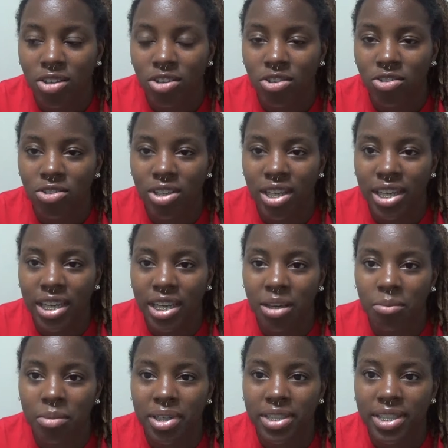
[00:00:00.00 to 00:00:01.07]
you didn't
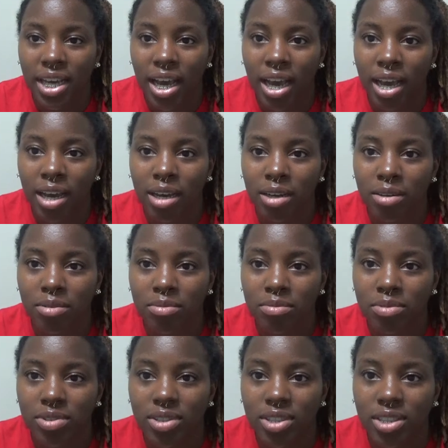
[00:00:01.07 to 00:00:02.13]
give me
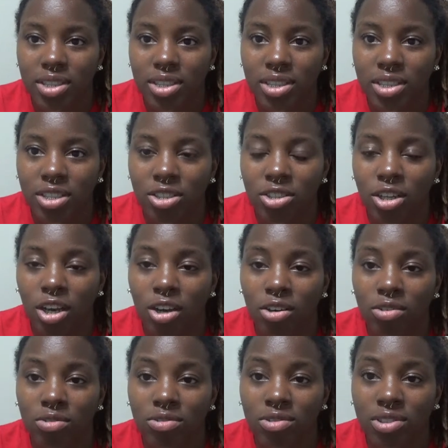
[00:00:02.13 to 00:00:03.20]
time, you
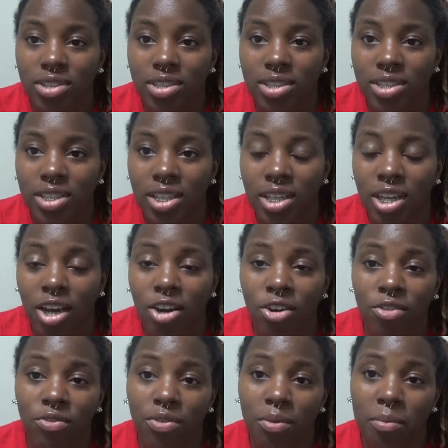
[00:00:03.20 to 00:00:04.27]
know, to
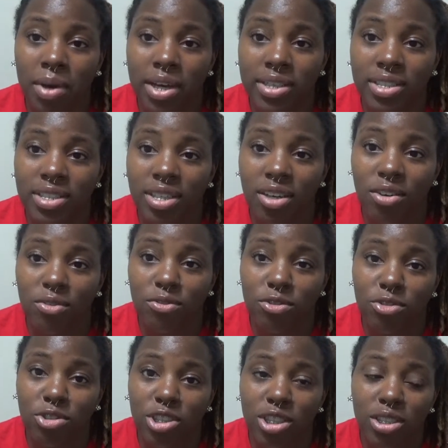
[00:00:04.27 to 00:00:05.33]
learn for myself.
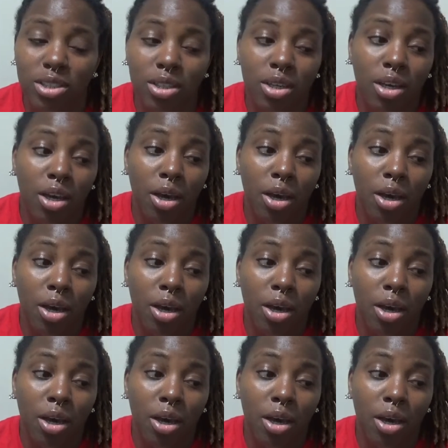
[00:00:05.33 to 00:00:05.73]
You just